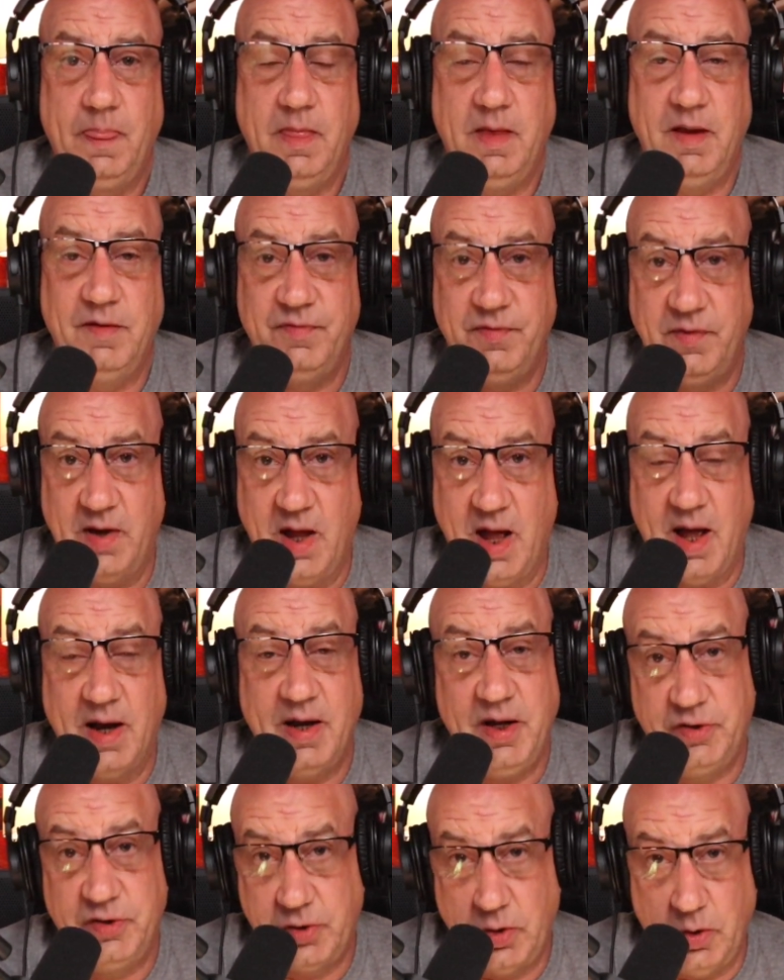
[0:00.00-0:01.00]
If not,
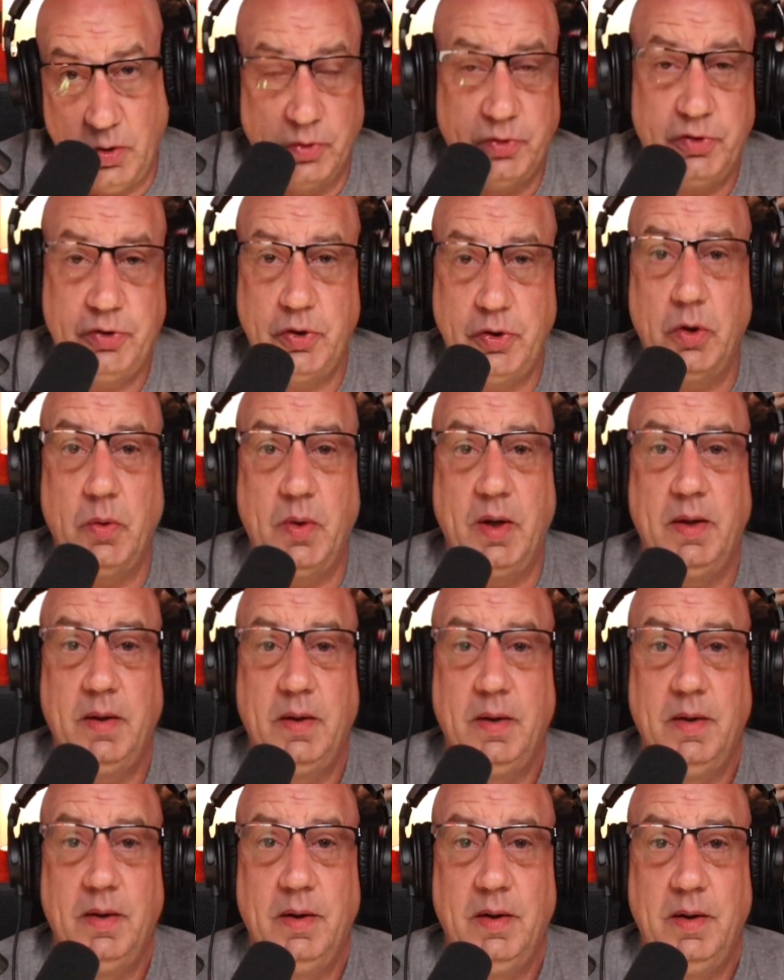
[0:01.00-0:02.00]
he's close to it.
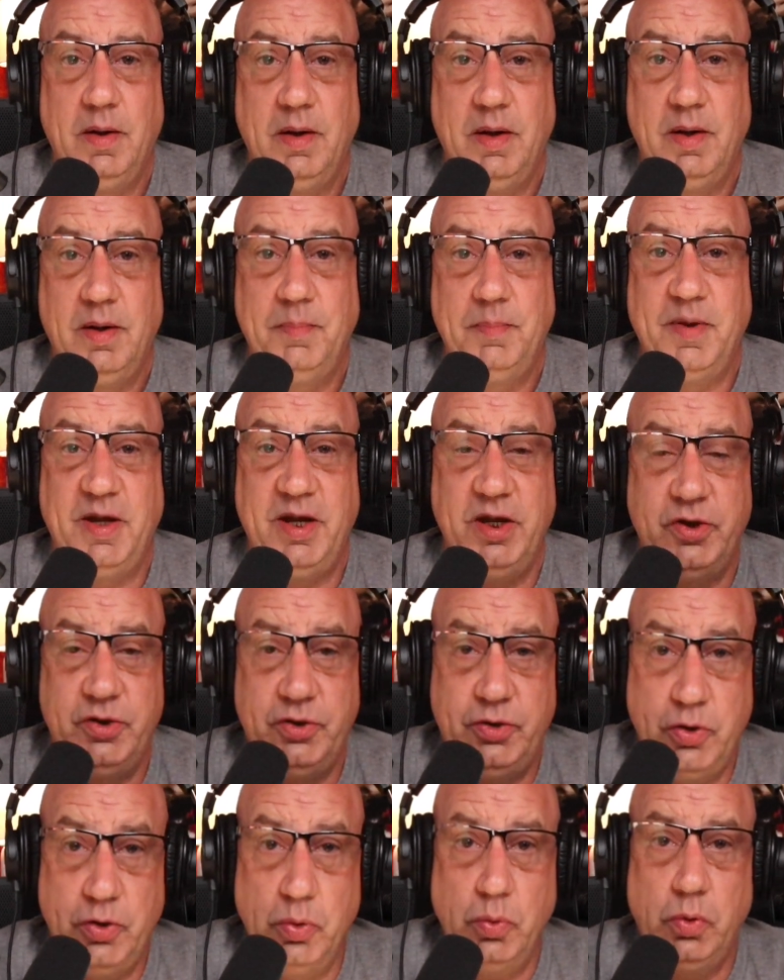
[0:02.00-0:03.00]
But he's
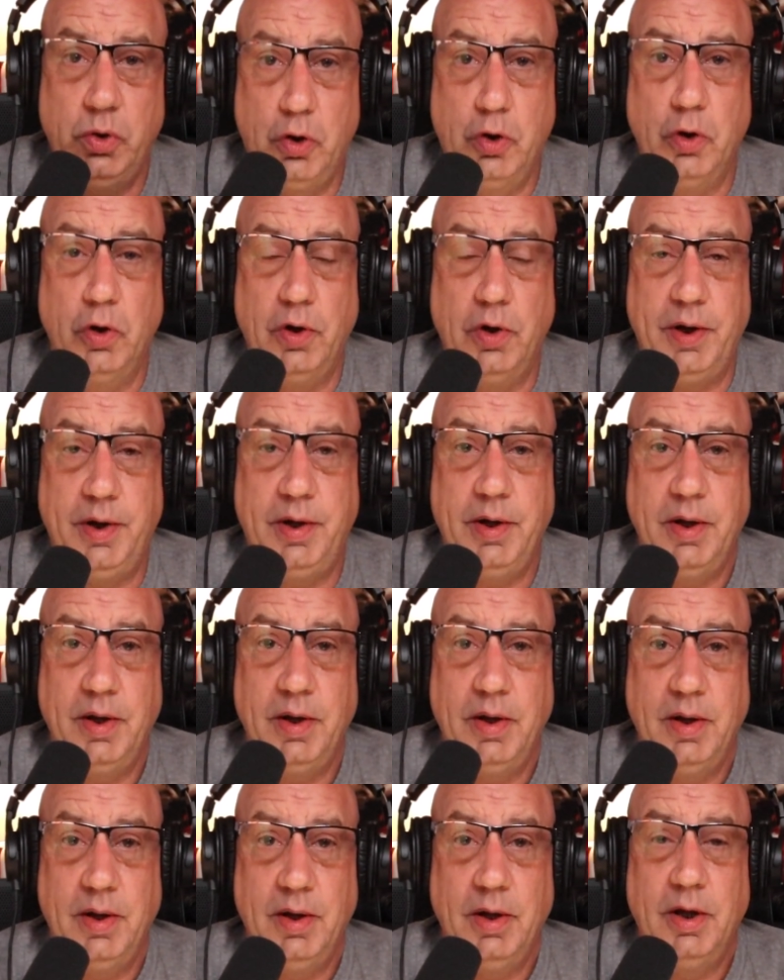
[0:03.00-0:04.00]
too good
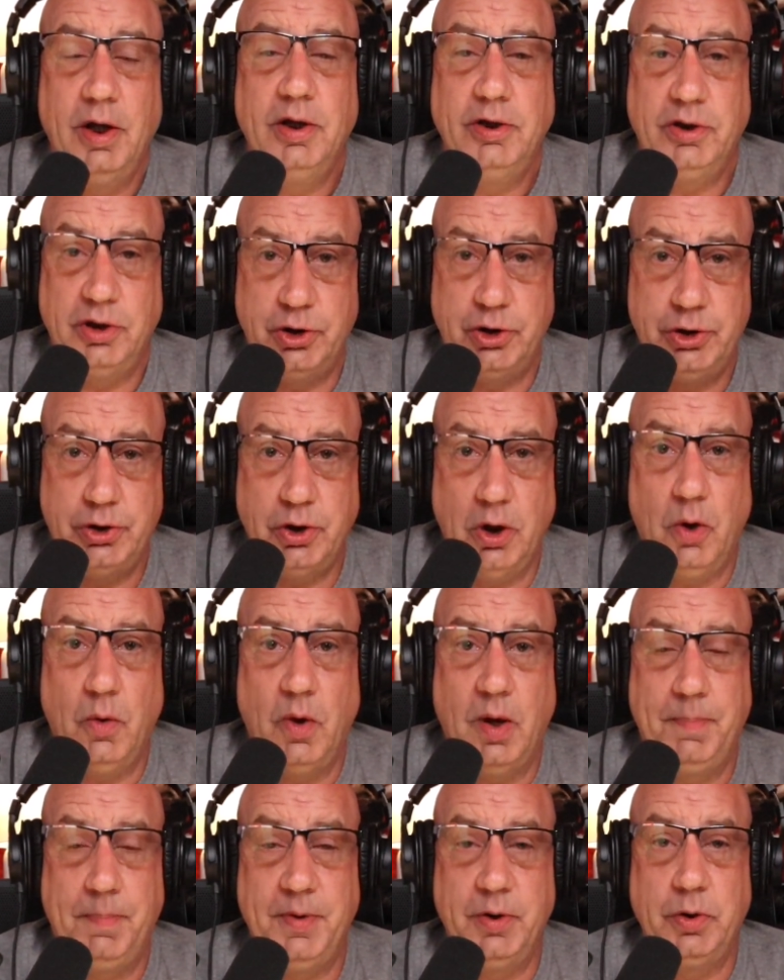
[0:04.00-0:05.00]
to show
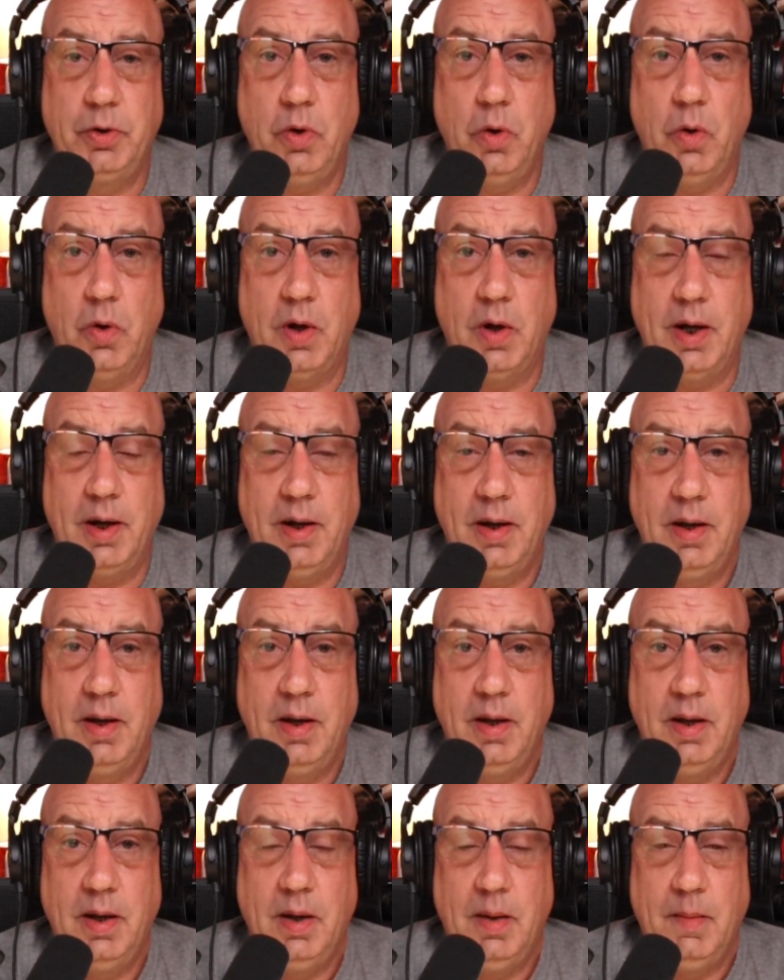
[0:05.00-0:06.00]
up in court.
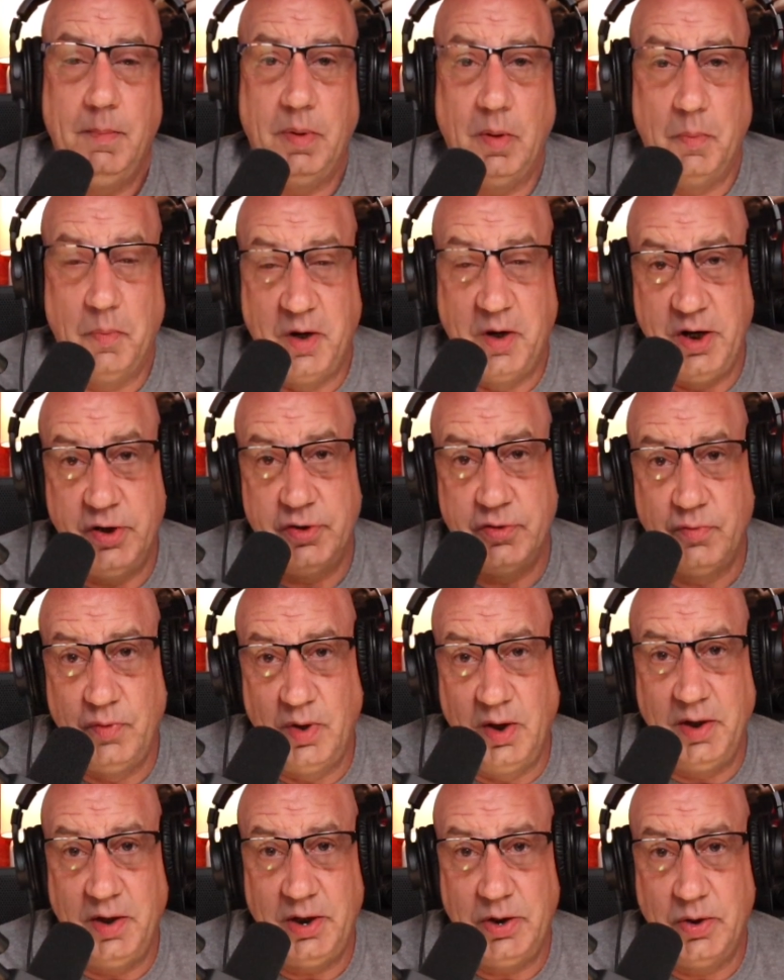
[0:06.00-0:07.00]
But what he's
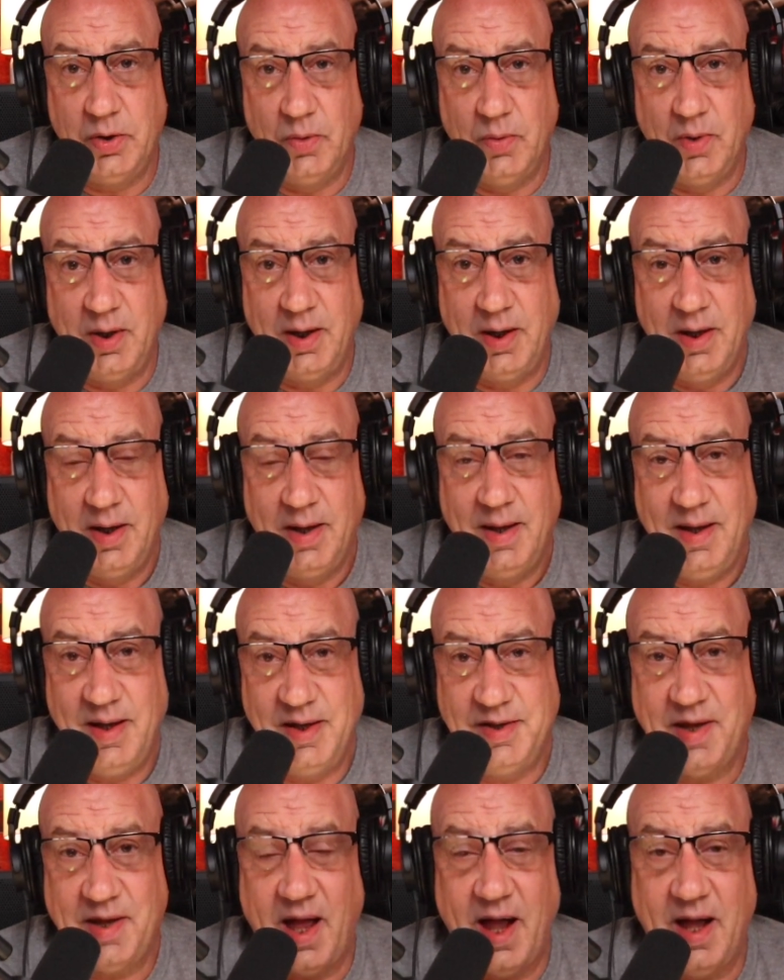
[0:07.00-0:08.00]
really doing
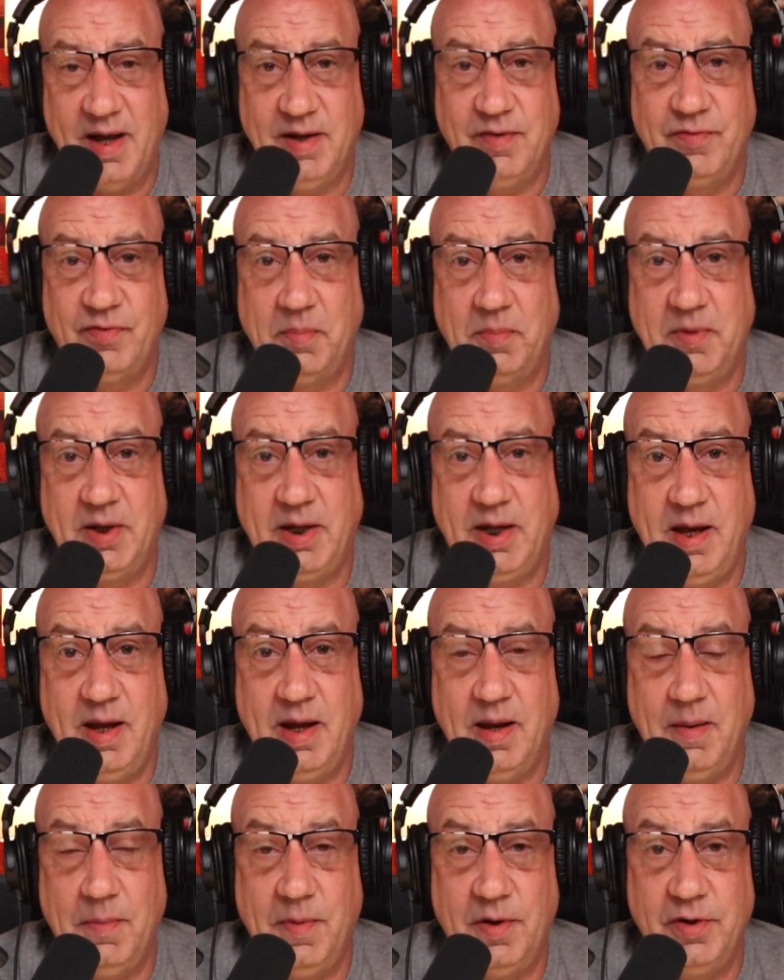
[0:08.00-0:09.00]
is hiding from the
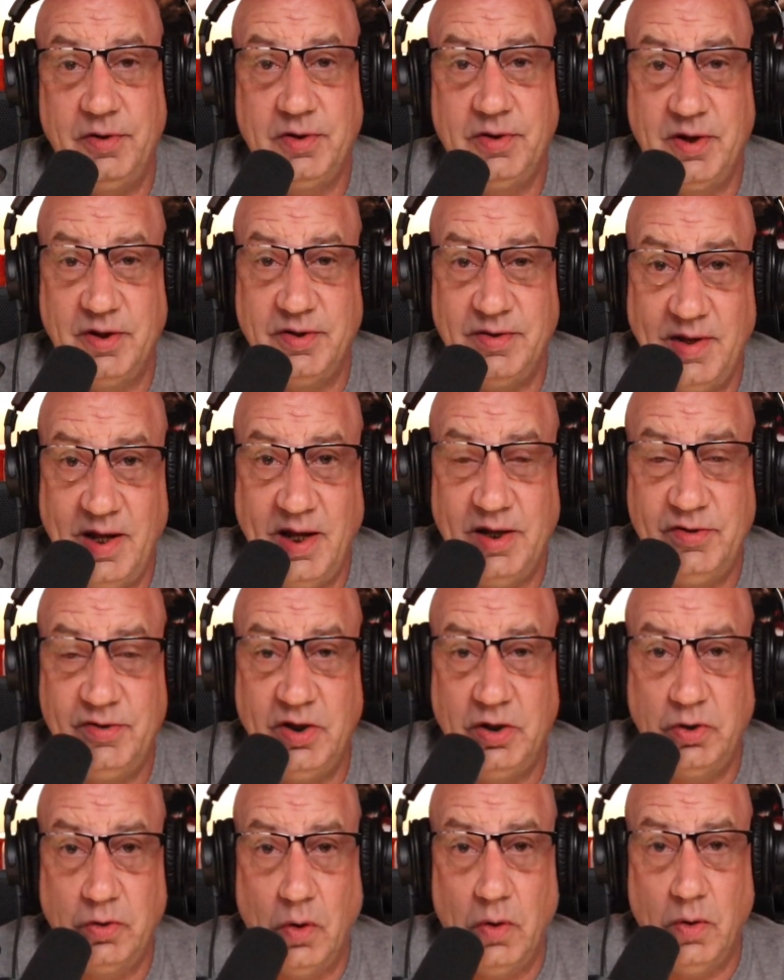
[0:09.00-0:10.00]
cameras, because
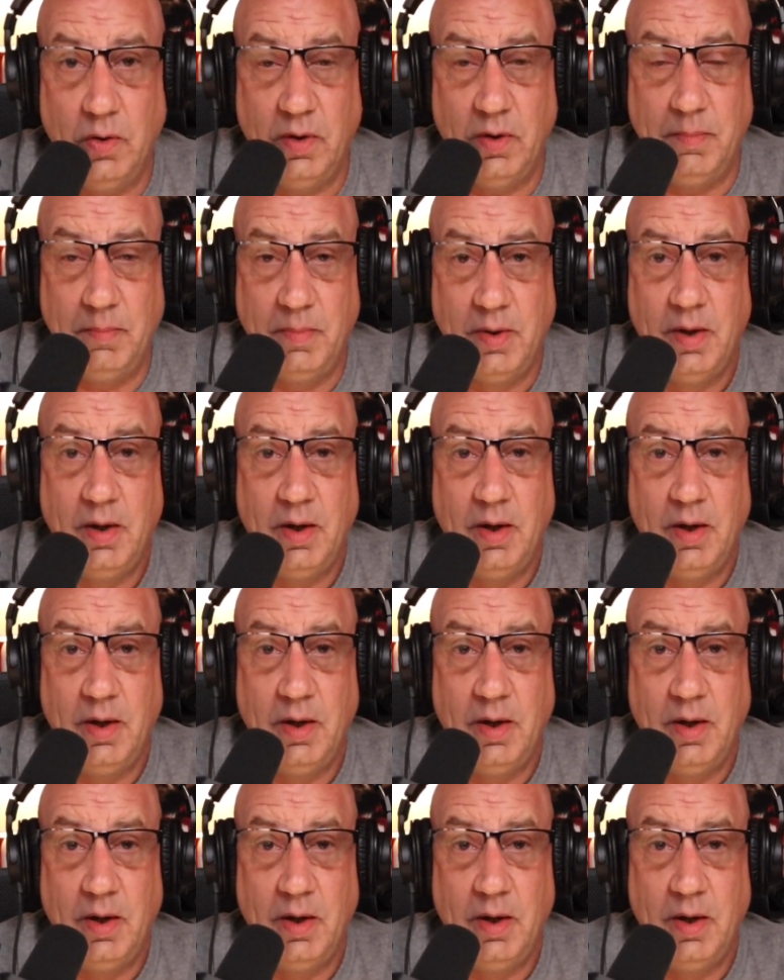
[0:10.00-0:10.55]
Nancy told him,